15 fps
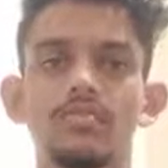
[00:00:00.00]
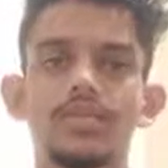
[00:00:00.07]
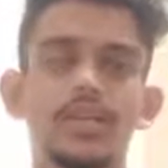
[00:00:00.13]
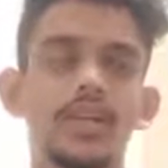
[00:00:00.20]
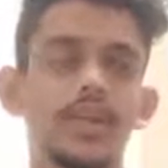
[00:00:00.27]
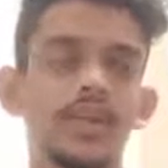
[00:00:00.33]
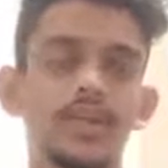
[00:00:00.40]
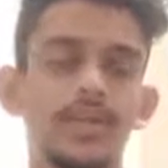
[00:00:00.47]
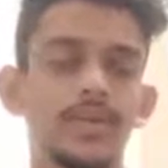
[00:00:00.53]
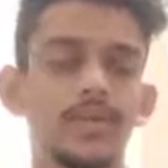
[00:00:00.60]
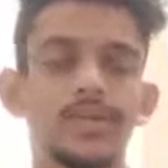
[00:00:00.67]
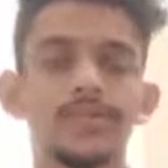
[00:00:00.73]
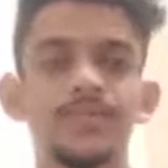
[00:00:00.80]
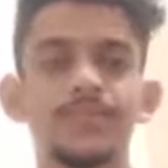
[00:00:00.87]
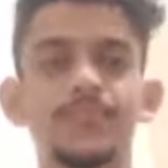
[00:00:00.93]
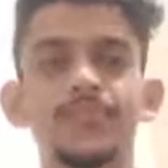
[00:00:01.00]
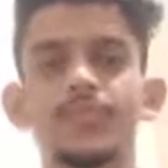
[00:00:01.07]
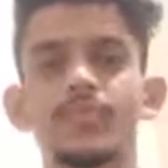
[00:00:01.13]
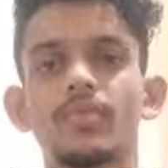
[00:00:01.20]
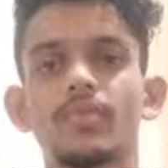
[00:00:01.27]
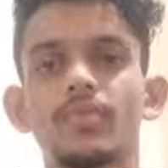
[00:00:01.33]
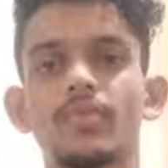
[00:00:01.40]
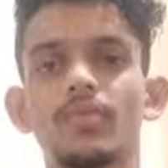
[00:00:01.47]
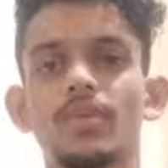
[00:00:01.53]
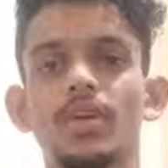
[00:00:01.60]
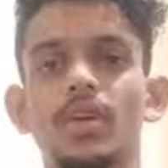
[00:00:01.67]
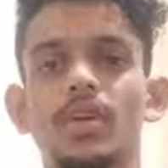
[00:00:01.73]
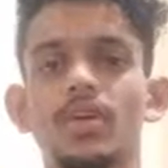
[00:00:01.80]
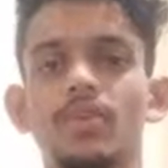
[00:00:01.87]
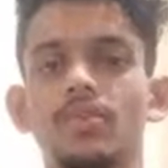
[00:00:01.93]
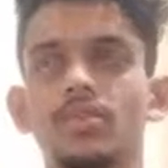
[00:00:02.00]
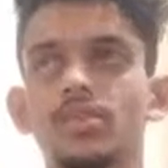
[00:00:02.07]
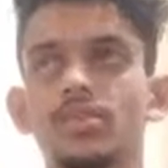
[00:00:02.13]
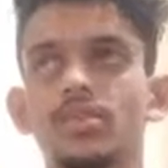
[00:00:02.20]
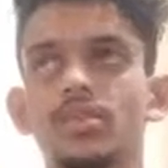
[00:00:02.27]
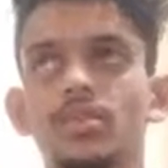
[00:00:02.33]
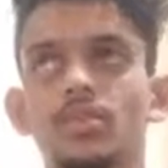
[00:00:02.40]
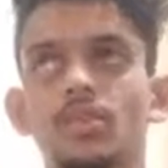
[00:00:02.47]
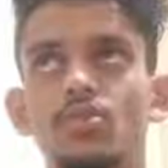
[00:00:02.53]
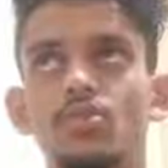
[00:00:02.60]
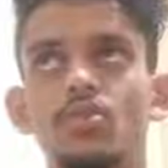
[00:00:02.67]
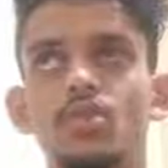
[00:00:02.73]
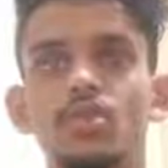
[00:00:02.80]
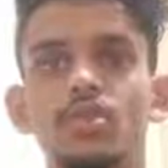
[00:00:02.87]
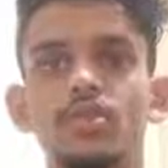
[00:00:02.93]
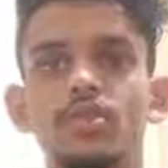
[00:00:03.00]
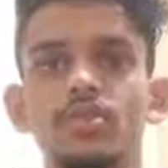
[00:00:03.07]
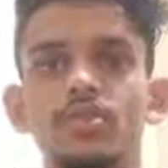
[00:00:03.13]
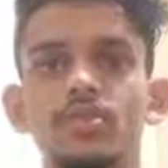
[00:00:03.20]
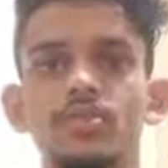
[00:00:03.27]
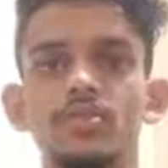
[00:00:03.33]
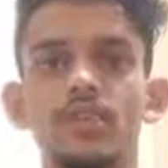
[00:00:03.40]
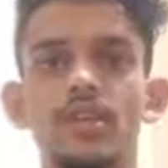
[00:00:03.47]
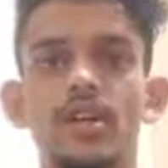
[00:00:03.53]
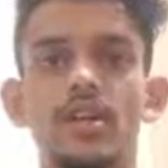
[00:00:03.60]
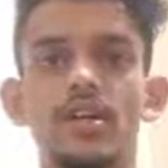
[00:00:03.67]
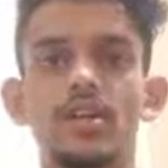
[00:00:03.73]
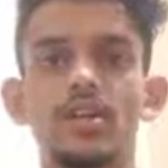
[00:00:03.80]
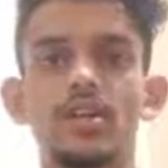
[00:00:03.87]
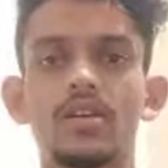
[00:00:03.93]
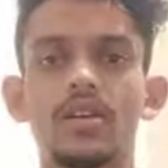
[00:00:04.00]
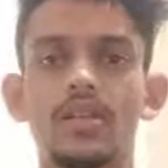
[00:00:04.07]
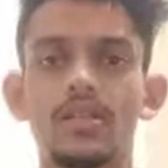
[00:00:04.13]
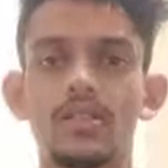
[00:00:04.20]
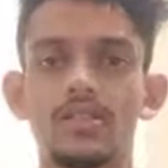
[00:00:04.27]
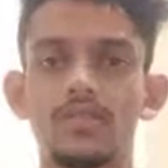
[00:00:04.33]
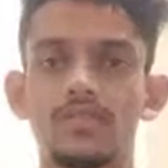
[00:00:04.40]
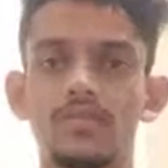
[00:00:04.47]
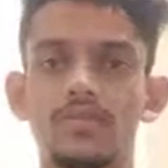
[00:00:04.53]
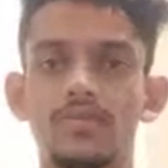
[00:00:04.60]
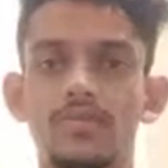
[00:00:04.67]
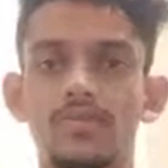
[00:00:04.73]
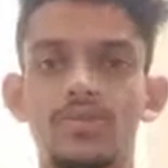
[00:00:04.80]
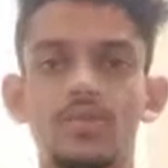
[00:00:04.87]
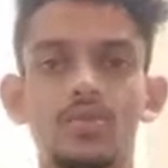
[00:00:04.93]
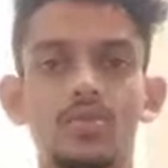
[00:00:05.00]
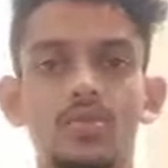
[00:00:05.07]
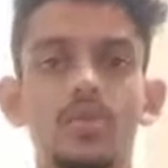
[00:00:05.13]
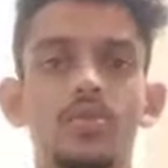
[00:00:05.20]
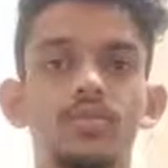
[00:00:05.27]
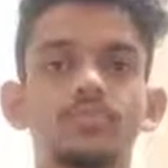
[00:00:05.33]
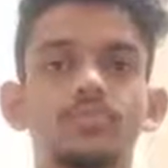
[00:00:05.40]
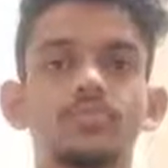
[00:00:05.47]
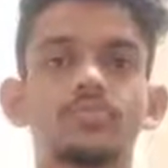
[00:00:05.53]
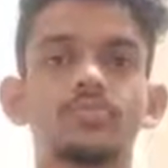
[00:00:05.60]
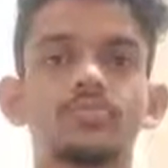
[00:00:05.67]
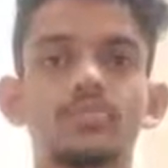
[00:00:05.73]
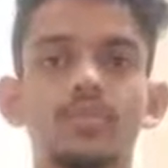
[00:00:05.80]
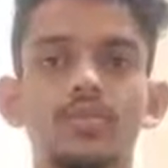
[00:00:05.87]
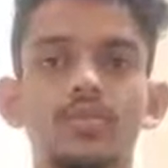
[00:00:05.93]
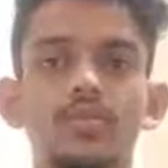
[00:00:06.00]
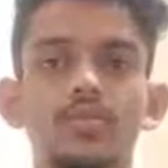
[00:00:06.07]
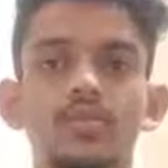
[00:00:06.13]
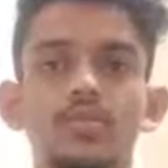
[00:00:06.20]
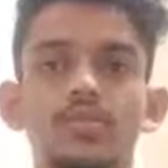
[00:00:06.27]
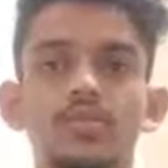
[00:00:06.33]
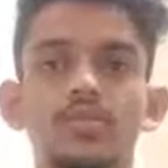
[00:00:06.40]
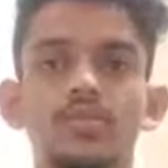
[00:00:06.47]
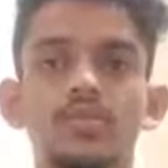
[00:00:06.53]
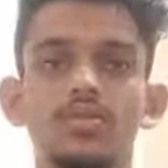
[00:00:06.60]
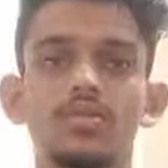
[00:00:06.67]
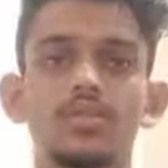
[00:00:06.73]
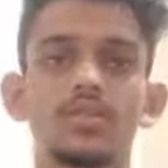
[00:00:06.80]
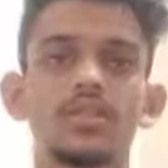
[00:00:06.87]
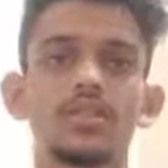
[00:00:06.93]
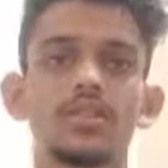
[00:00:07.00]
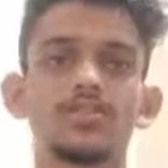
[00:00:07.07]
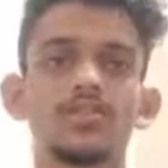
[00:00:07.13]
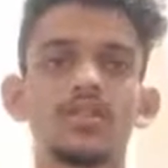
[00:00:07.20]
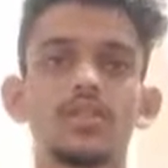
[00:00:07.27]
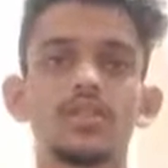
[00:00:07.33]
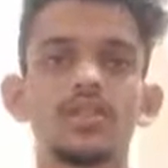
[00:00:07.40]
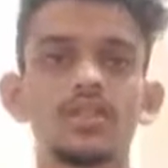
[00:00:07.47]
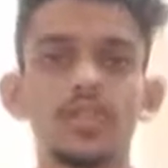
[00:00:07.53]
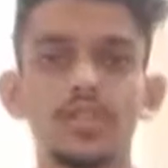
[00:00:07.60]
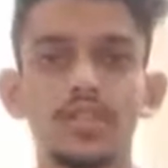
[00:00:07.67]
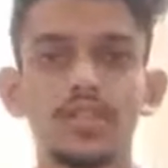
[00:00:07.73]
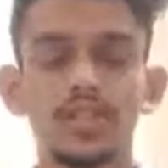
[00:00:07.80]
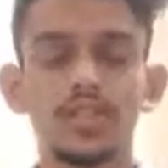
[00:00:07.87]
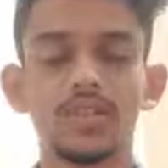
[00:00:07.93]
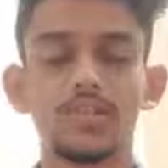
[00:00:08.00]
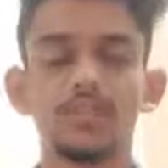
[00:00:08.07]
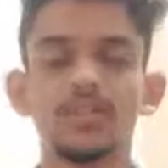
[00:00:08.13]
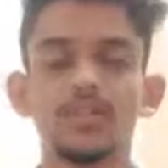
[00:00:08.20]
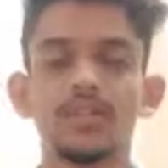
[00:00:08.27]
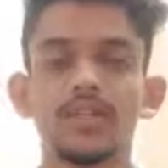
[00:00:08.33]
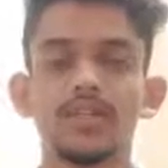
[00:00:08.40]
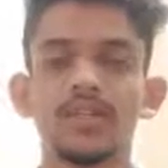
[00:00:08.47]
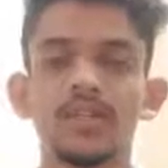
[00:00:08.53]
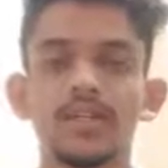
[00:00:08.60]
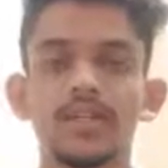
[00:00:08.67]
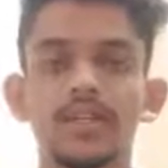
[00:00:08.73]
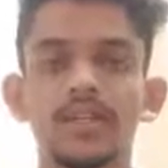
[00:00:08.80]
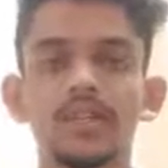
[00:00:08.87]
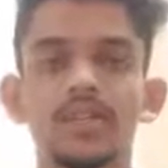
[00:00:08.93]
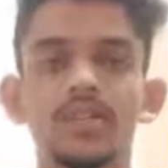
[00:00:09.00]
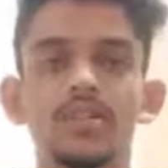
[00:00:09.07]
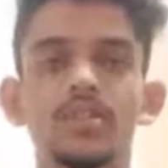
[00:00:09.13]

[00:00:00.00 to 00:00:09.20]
print E, and sys out will add rest of the code. So exception in the main thread,